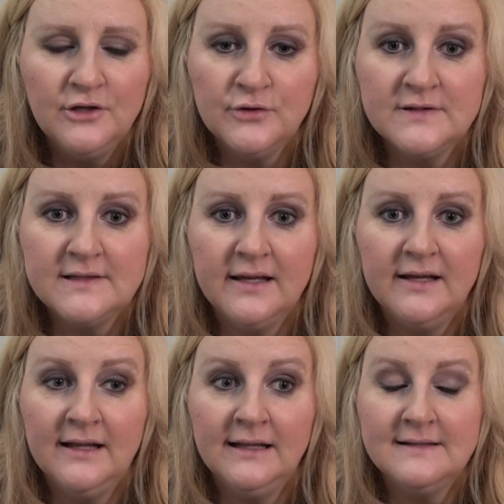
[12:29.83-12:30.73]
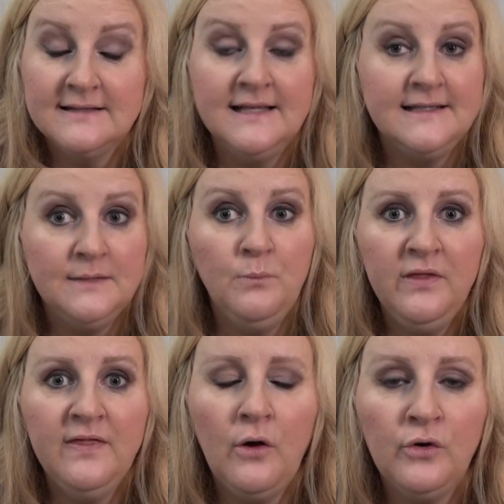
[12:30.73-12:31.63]
just sitting
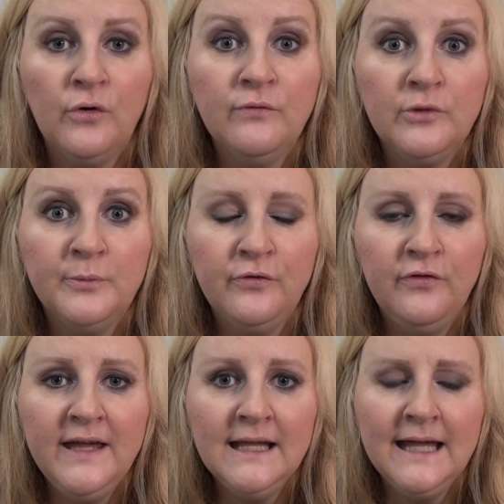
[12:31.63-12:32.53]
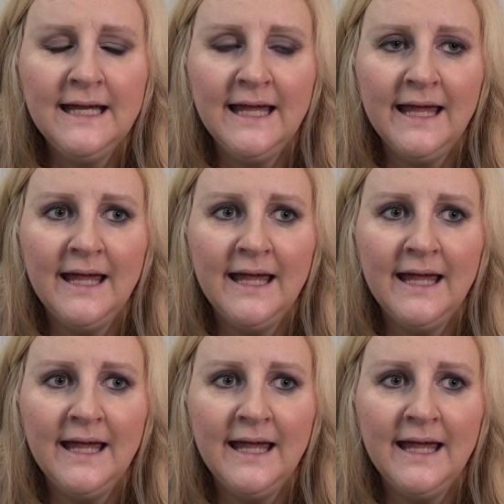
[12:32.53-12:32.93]
with that uncomfortable feeling.